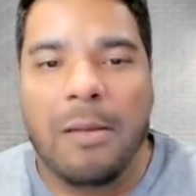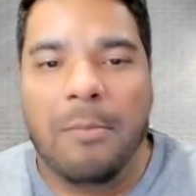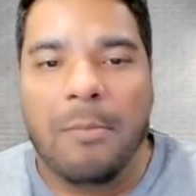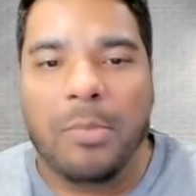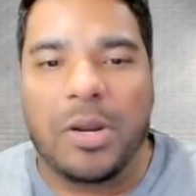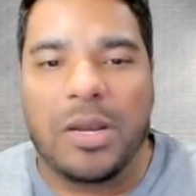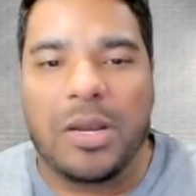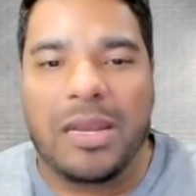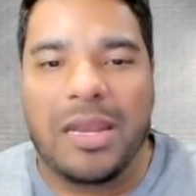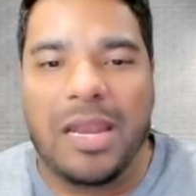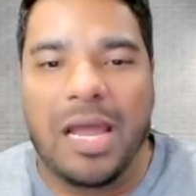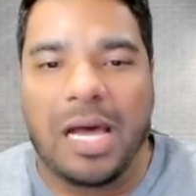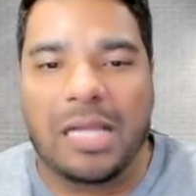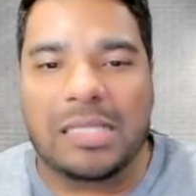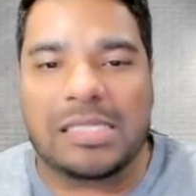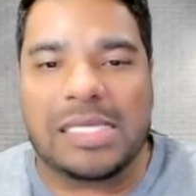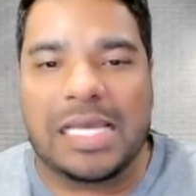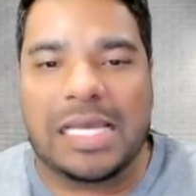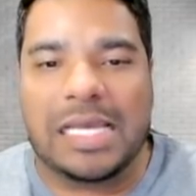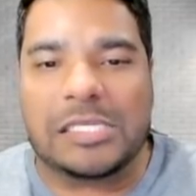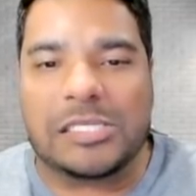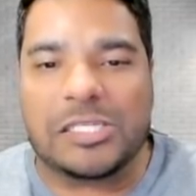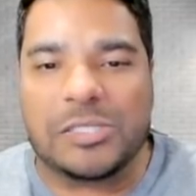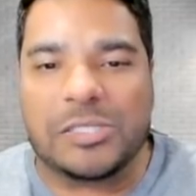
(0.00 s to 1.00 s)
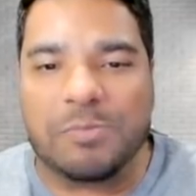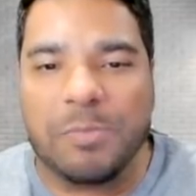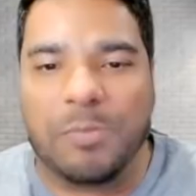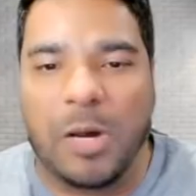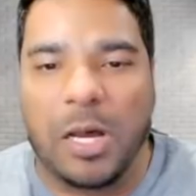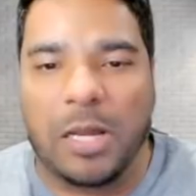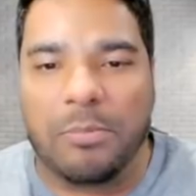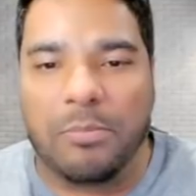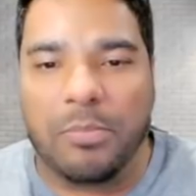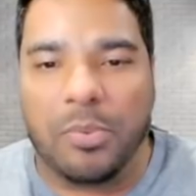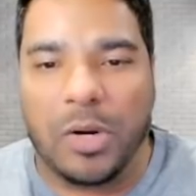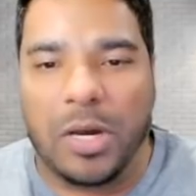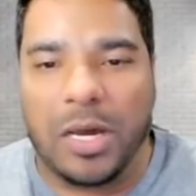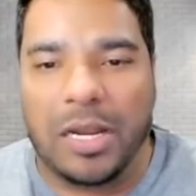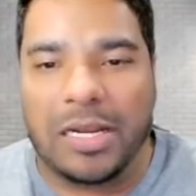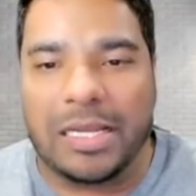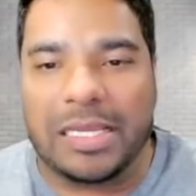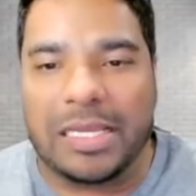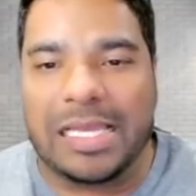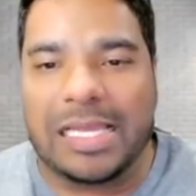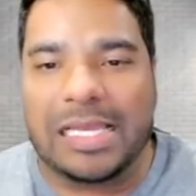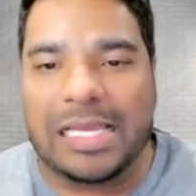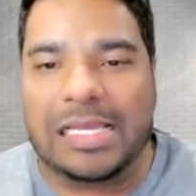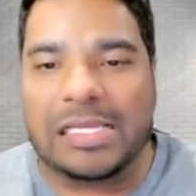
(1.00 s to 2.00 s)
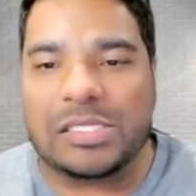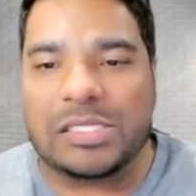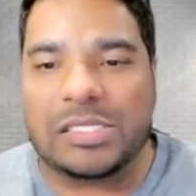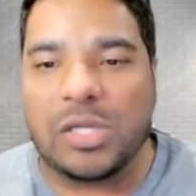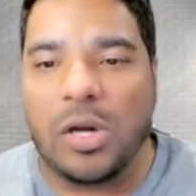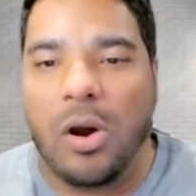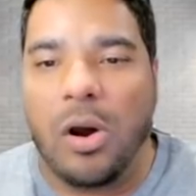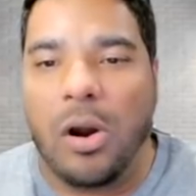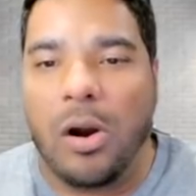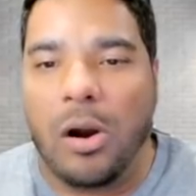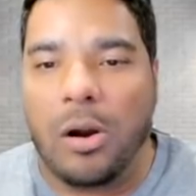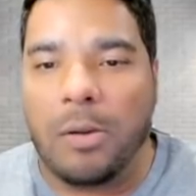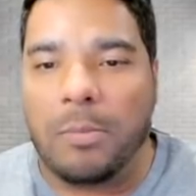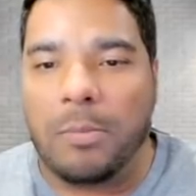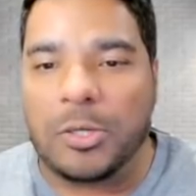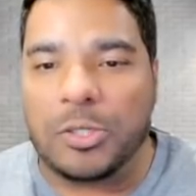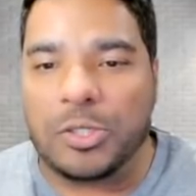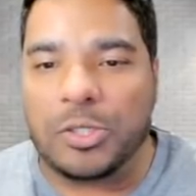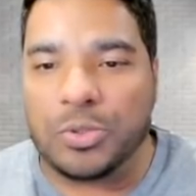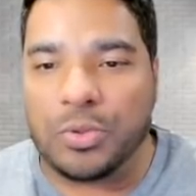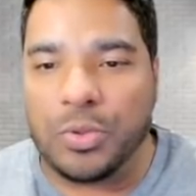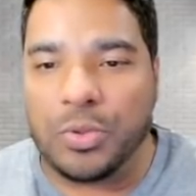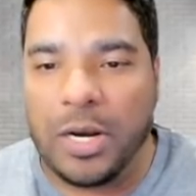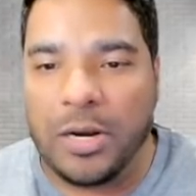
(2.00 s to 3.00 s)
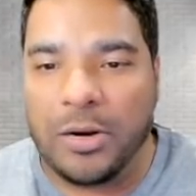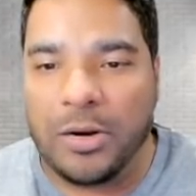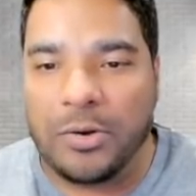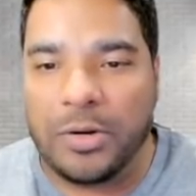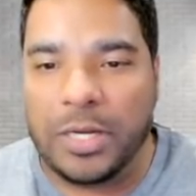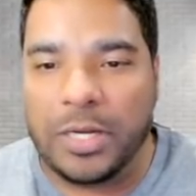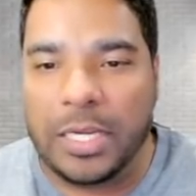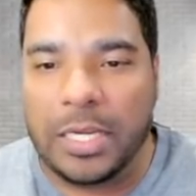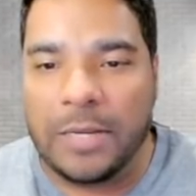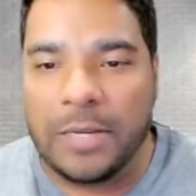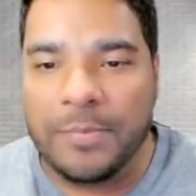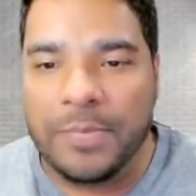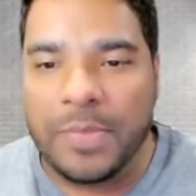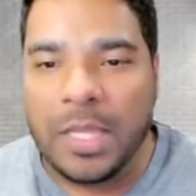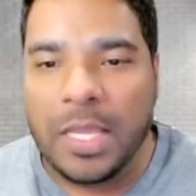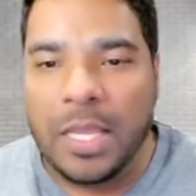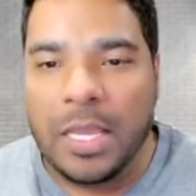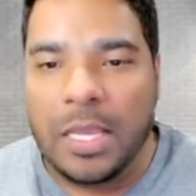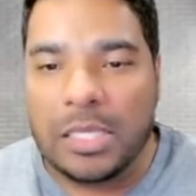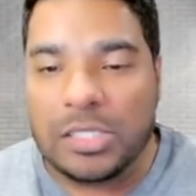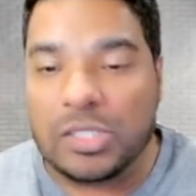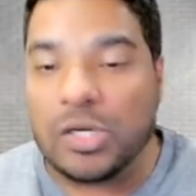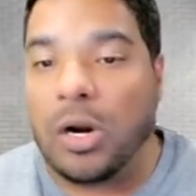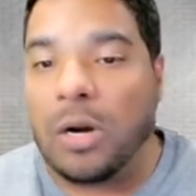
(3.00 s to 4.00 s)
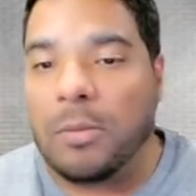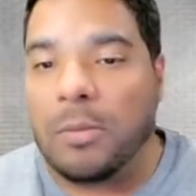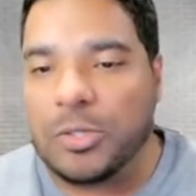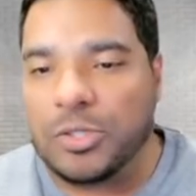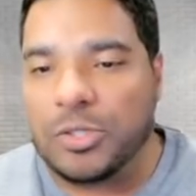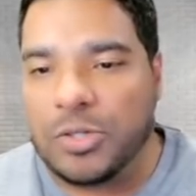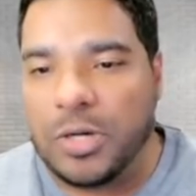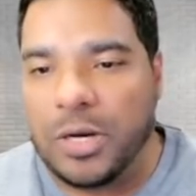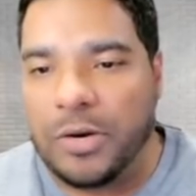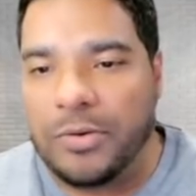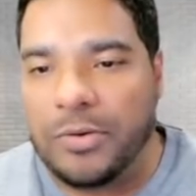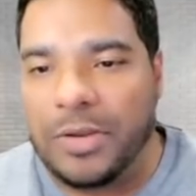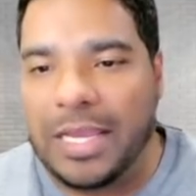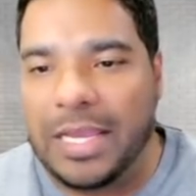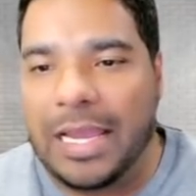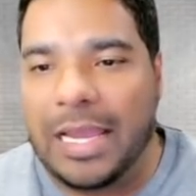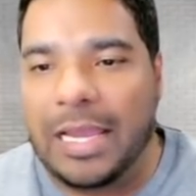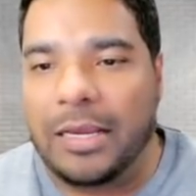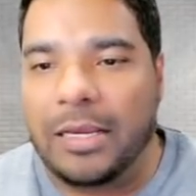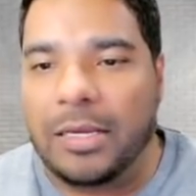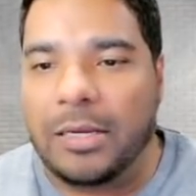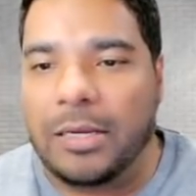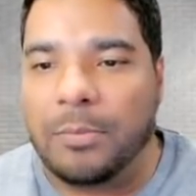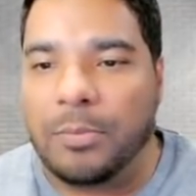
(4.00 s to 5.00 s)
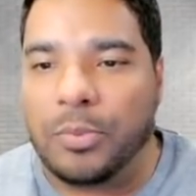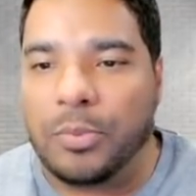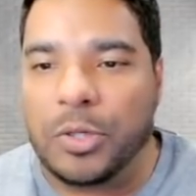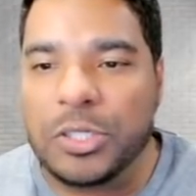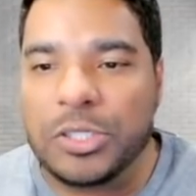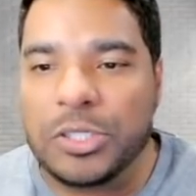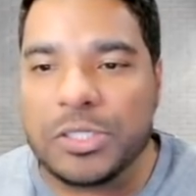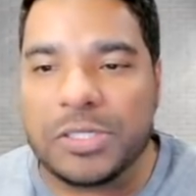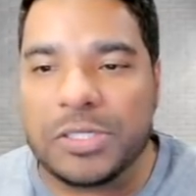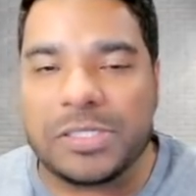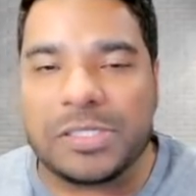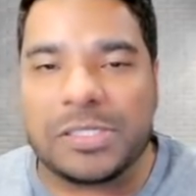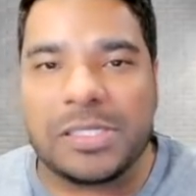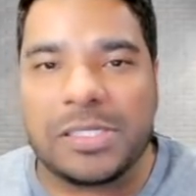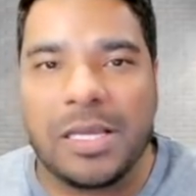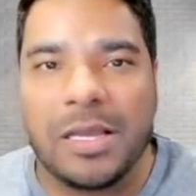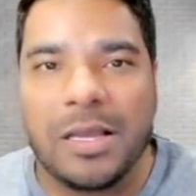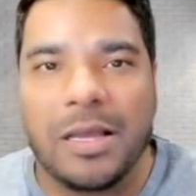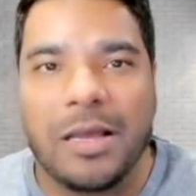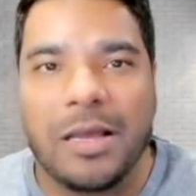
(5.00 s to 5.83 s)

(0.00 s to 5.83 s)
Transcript: but not a spot product, is arbitrary, is arbitrary and capricious,